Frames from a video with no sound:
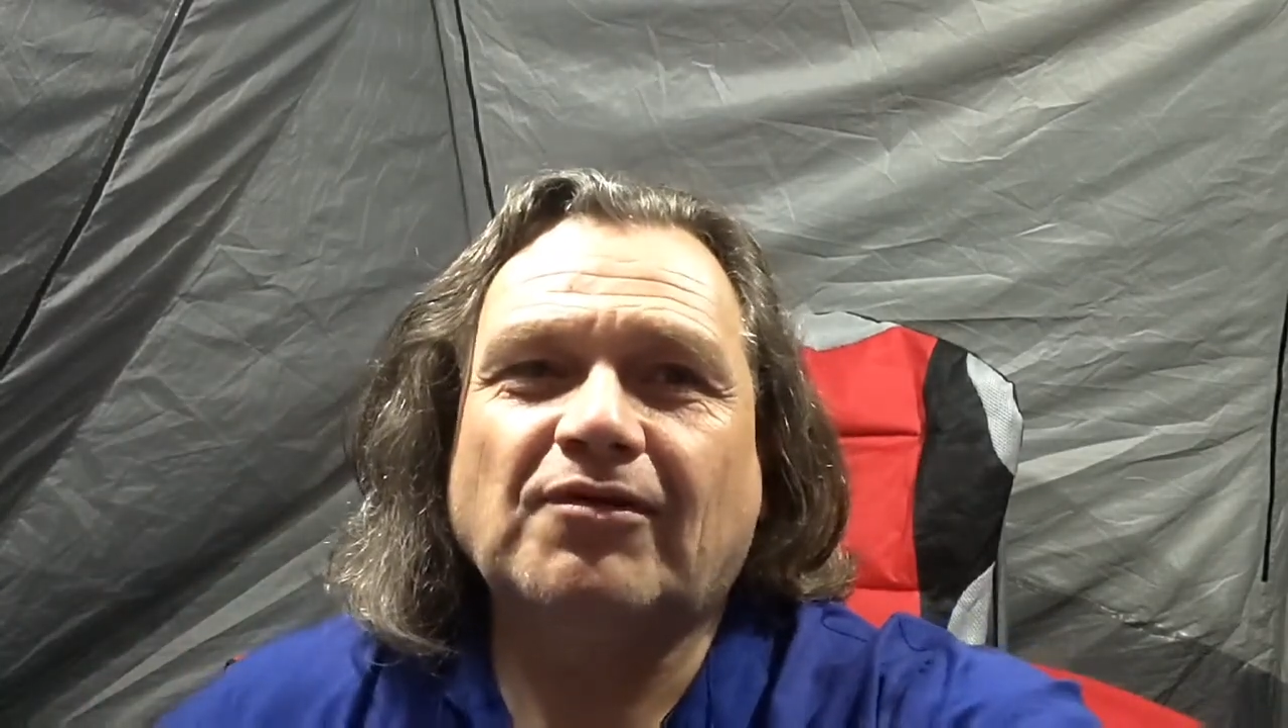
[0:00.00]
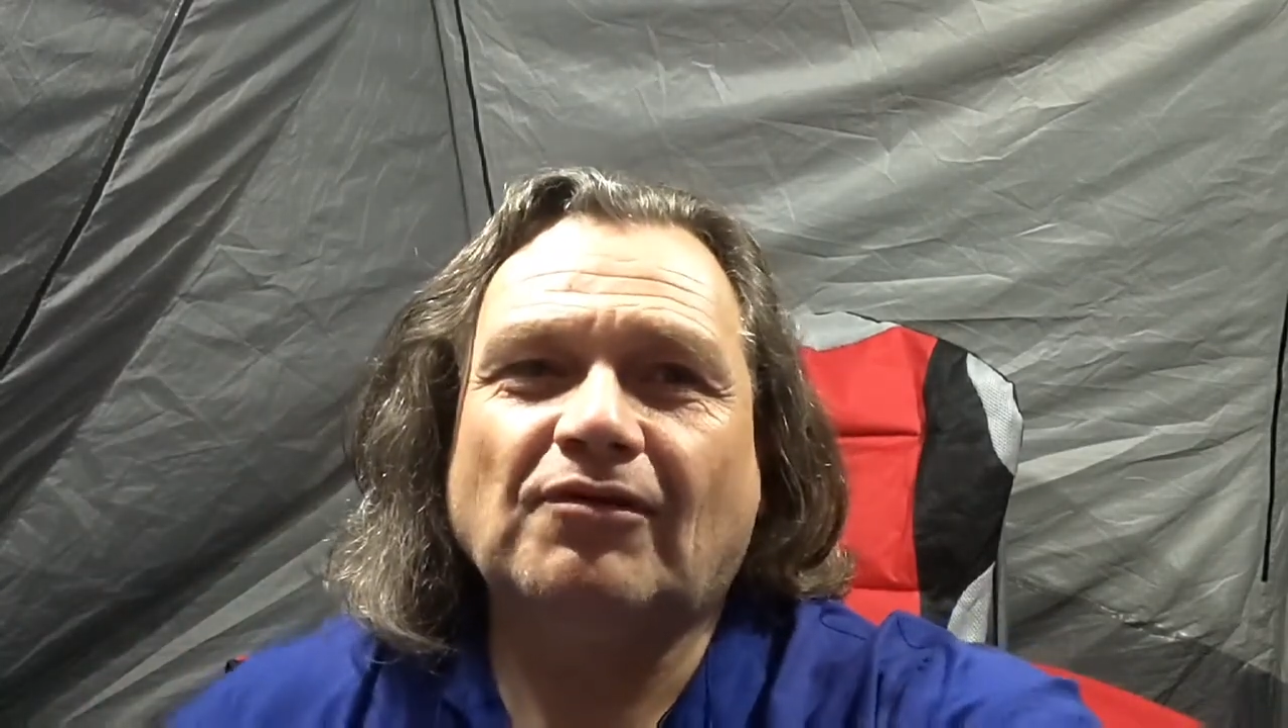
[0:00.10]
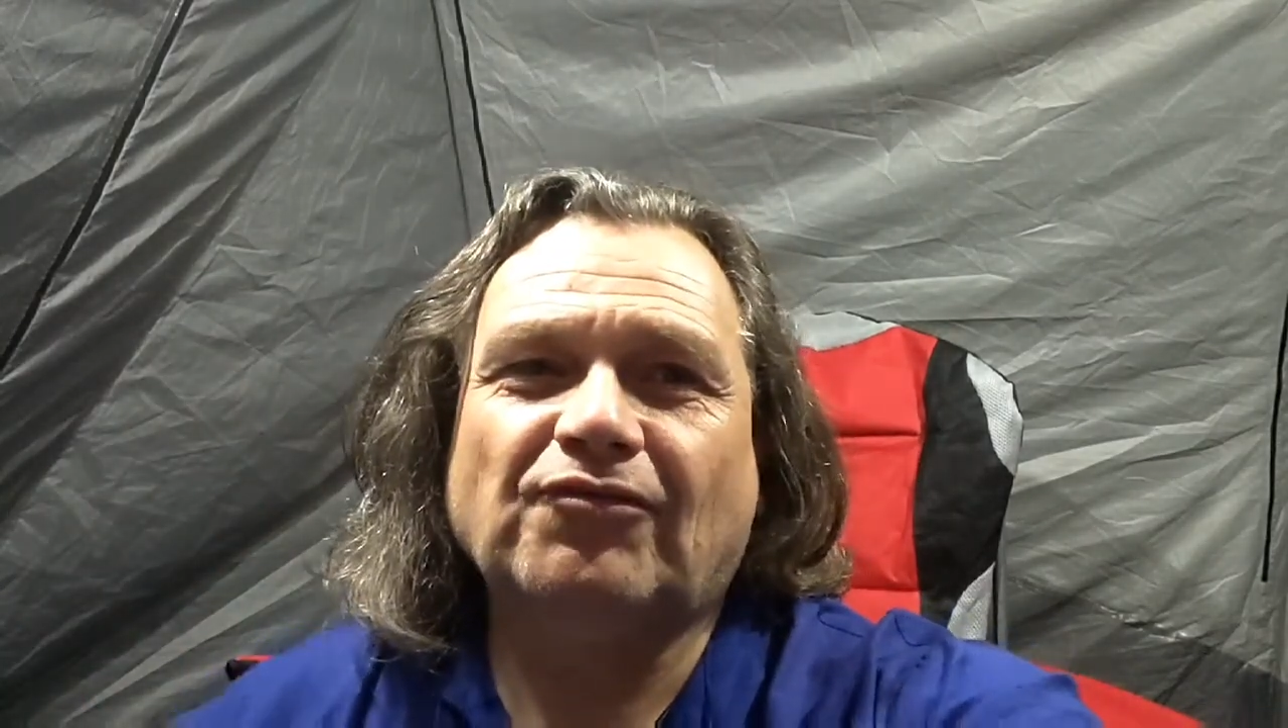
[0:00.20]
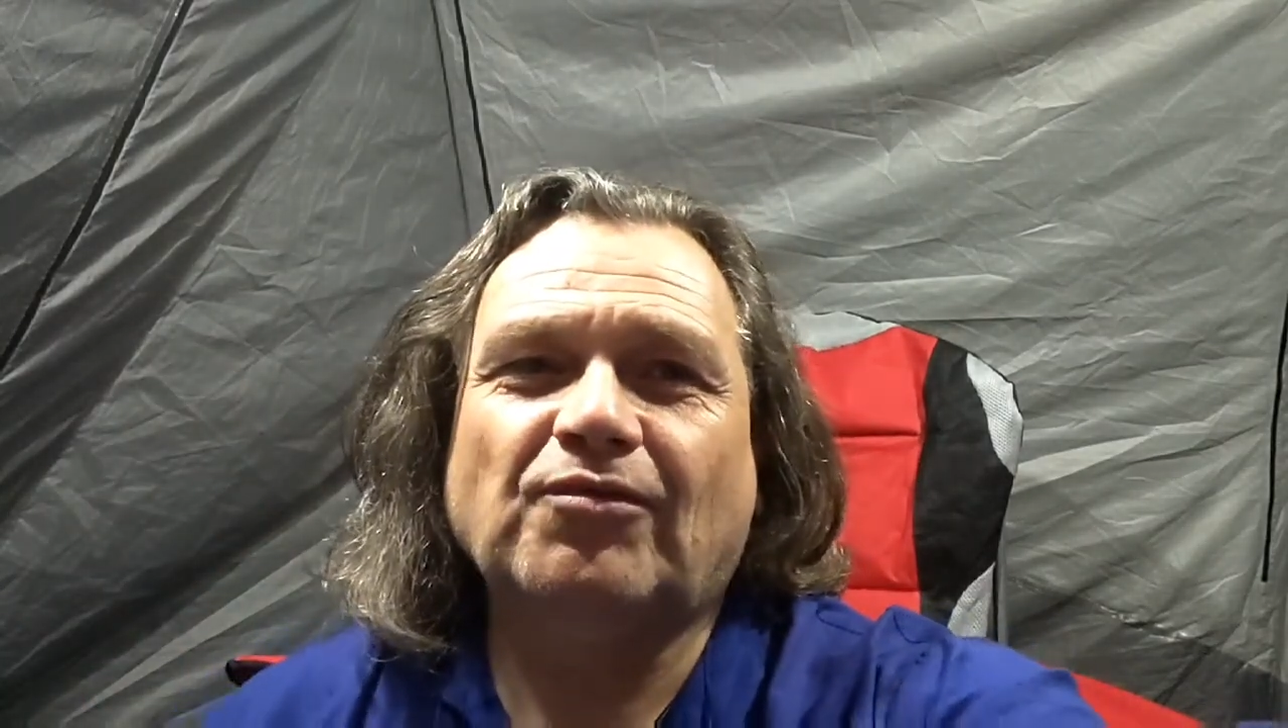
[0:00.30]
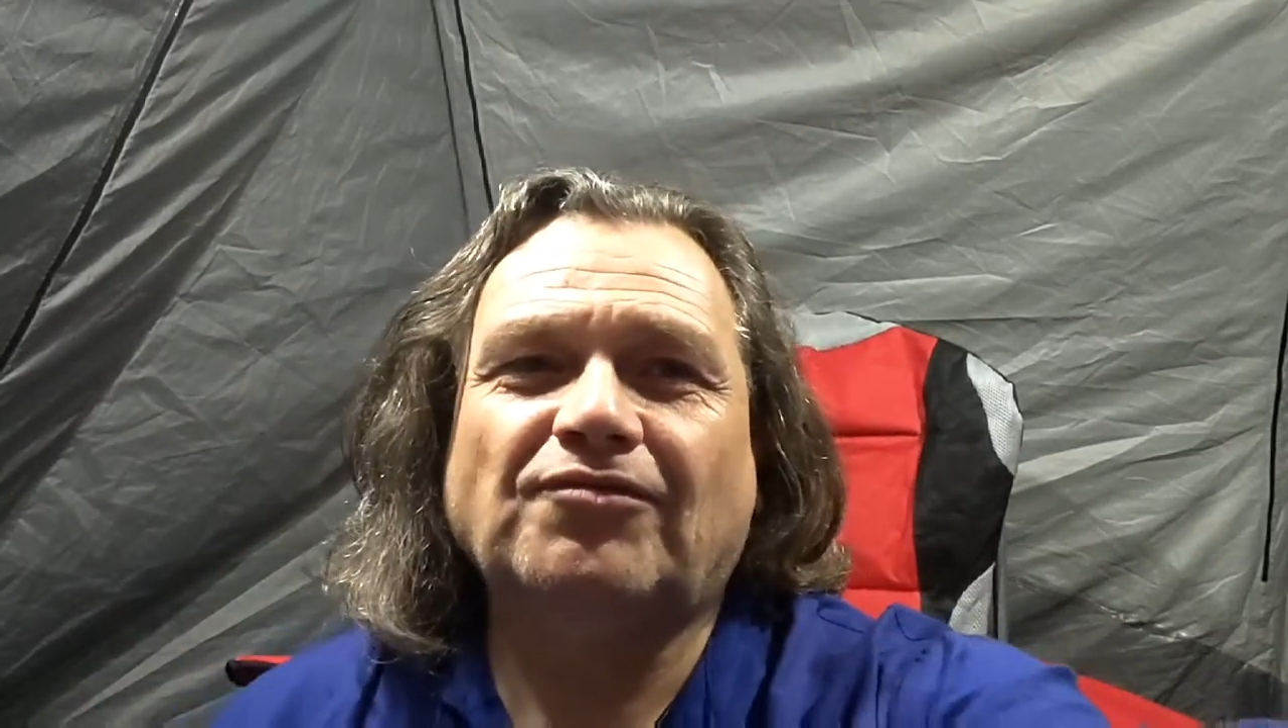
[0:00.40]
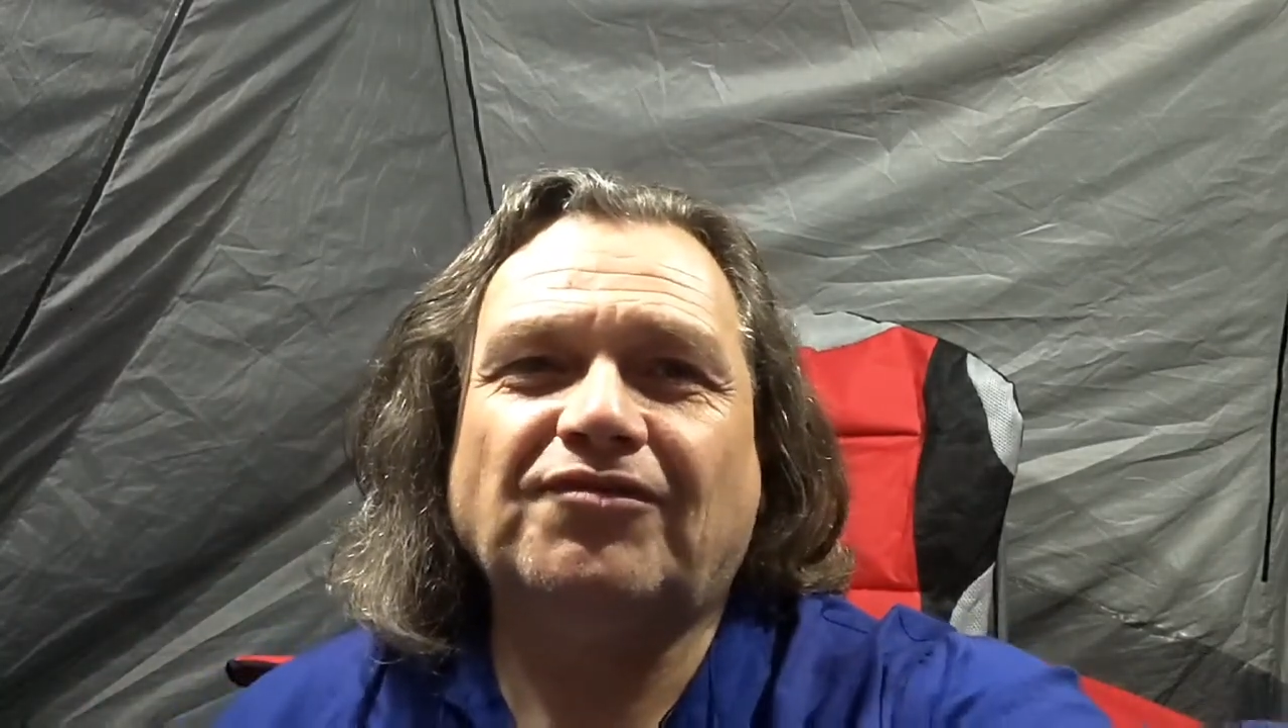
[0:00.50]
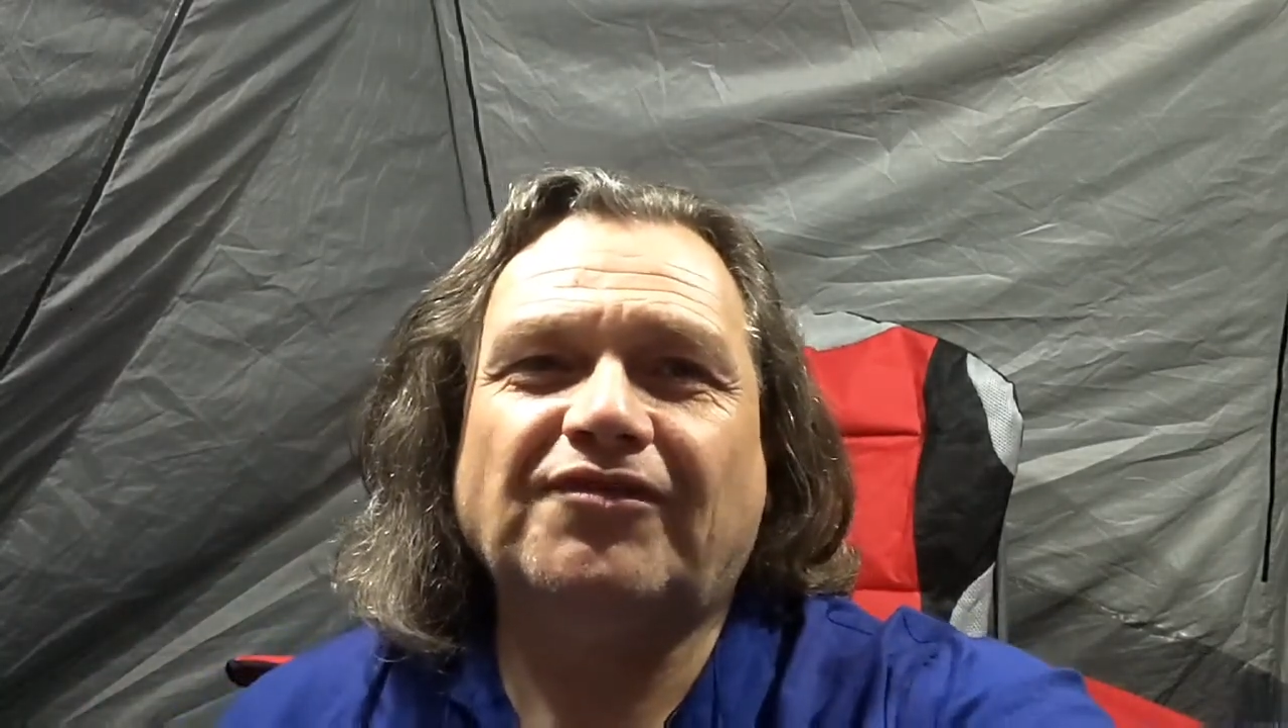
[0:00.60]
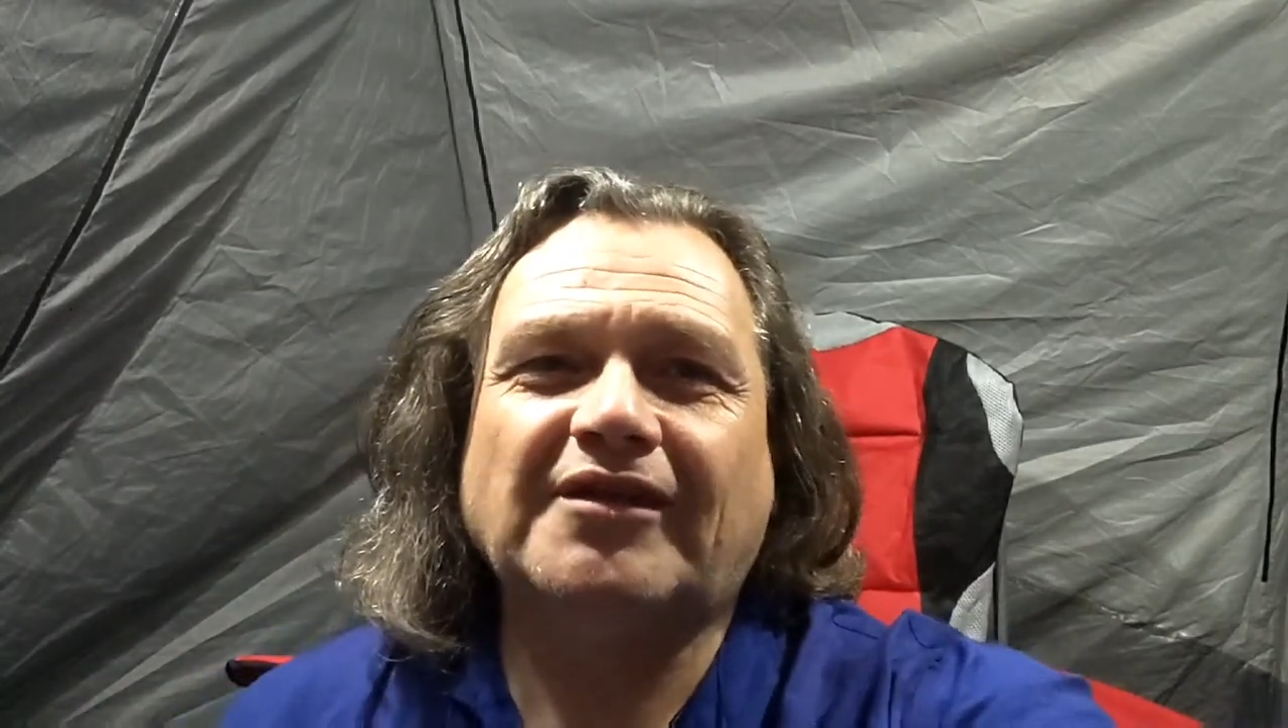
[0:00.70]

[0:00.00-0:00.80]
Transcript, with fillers: consequences